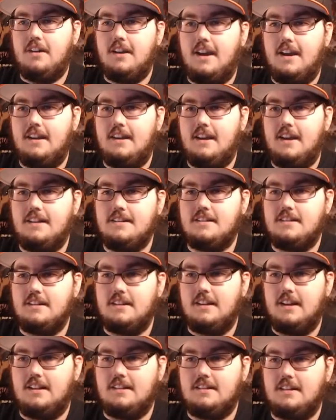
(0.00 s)
Okay, yes.
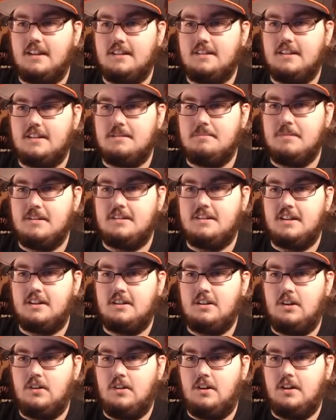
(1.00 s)
Mystic
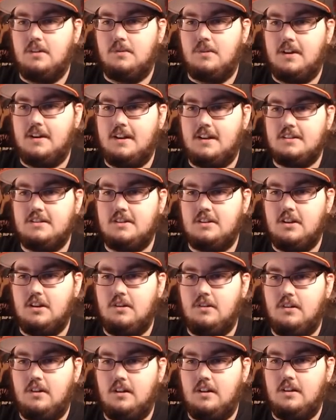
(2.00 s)
Gohan right next to
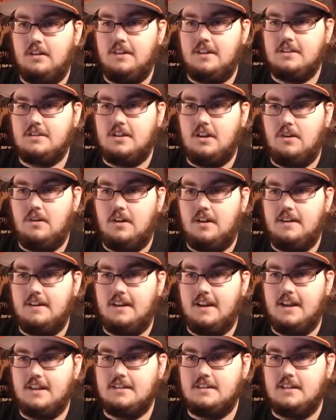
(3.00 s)
this Gohan.
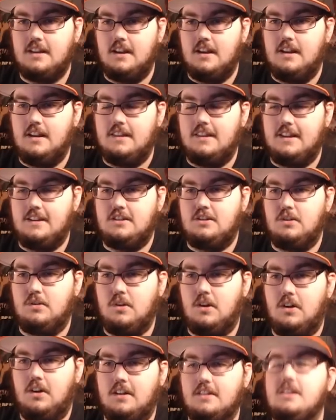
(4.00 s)
Yes. These two
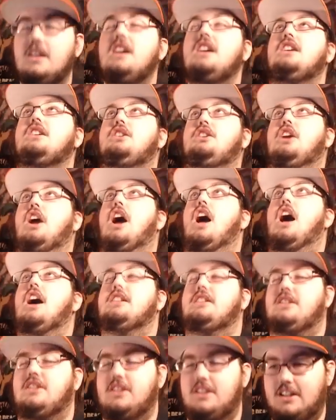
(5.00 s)
Gohans.
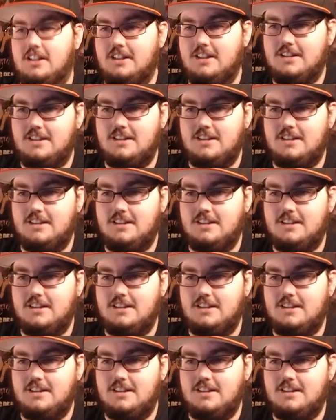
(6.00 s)
Yes!